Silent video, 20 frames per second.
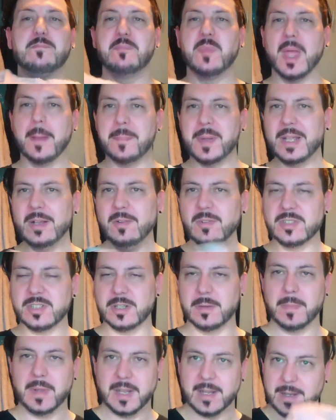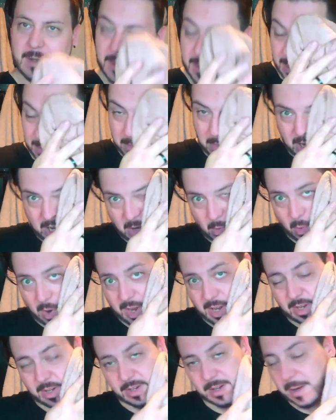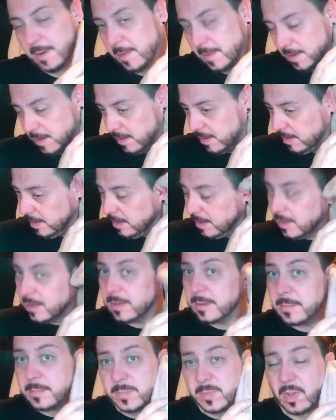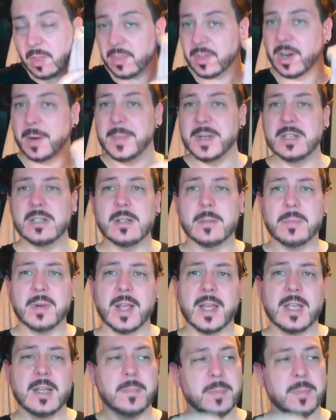appeals to me in many ways. Not that I'm into the plague,